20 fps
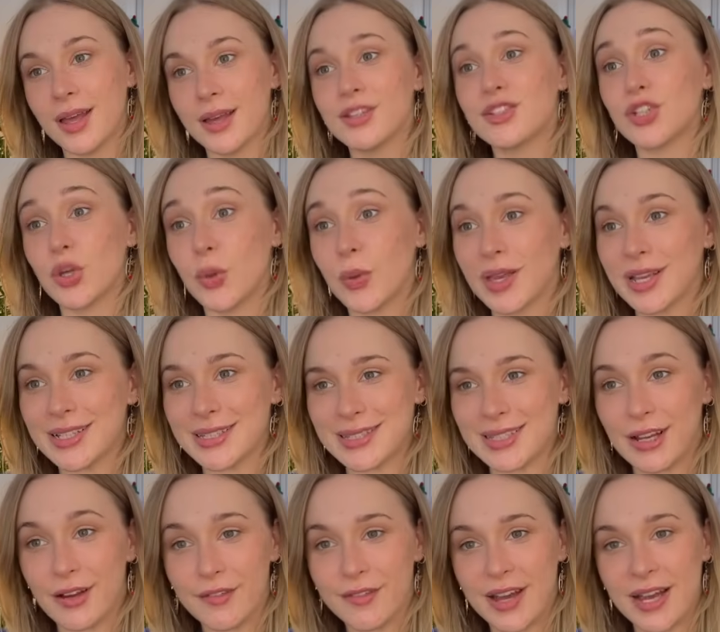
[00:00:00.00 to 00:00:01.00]
showing
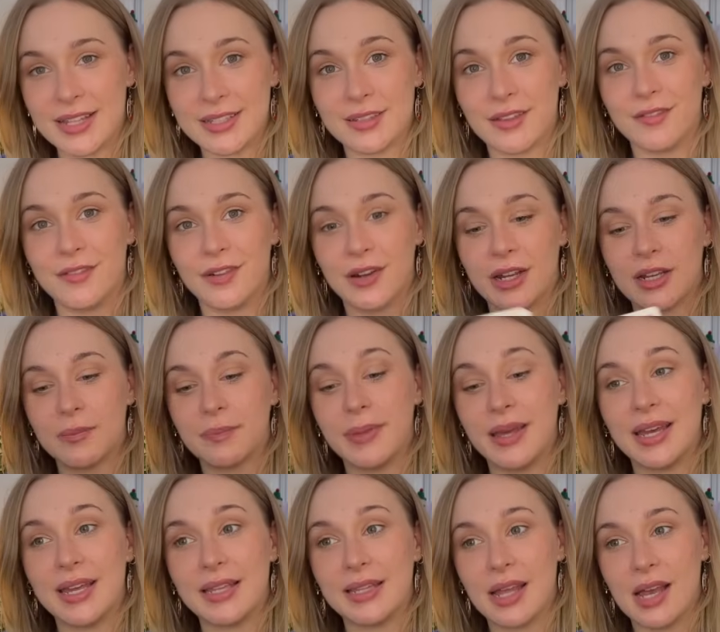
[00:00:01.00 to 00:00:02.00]
itself as a very
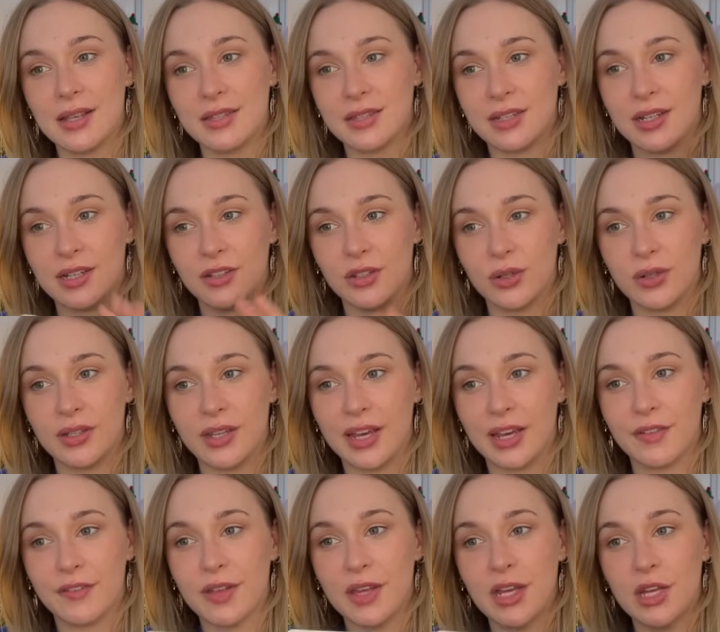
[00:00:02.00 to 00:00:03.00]
big lesson in your
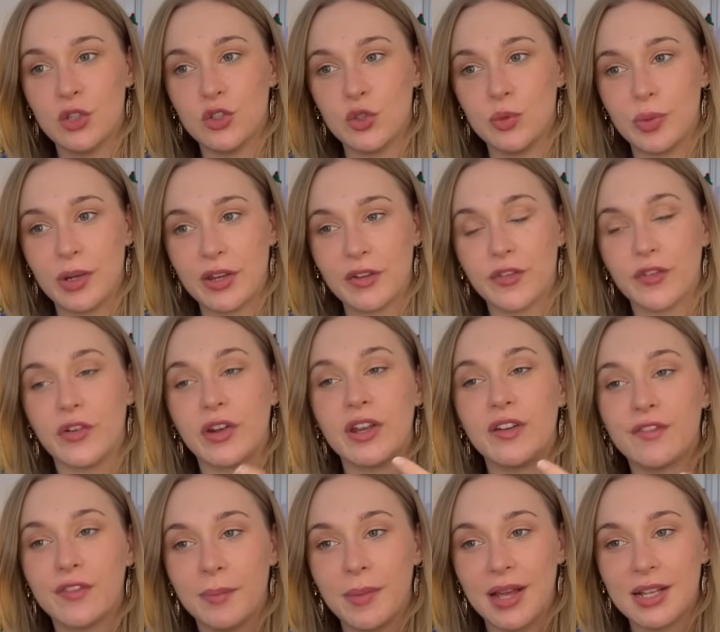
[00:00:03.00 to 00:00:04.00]
life to break free
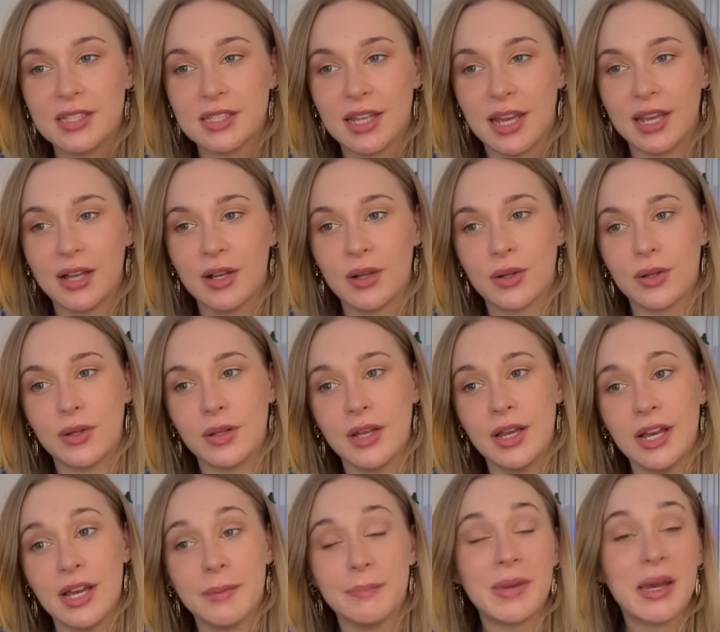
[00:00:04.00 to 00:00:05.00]
from that cycle,
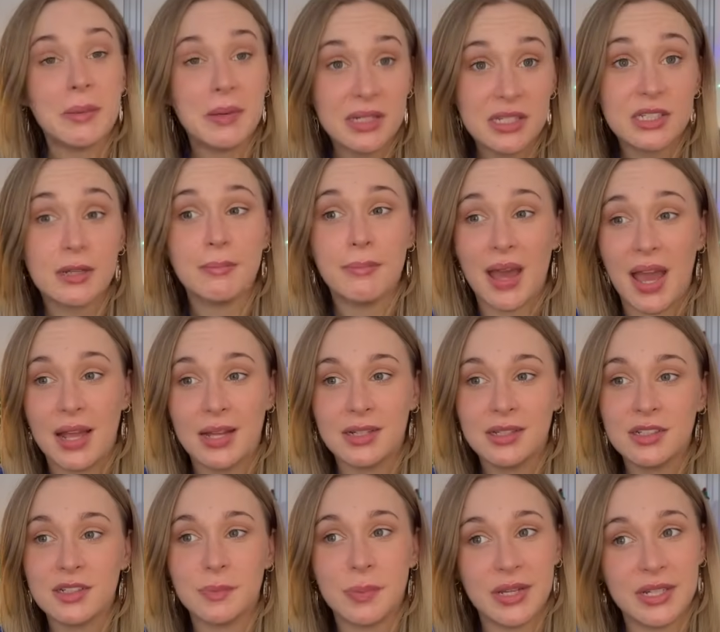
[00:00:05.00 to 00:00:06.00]
maybe to
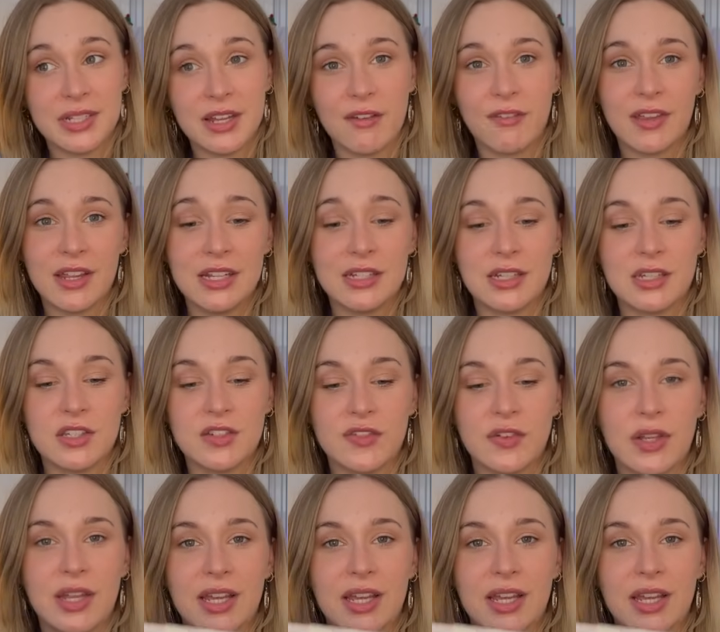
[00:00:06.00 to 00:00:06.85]
mend, but it definitely does feel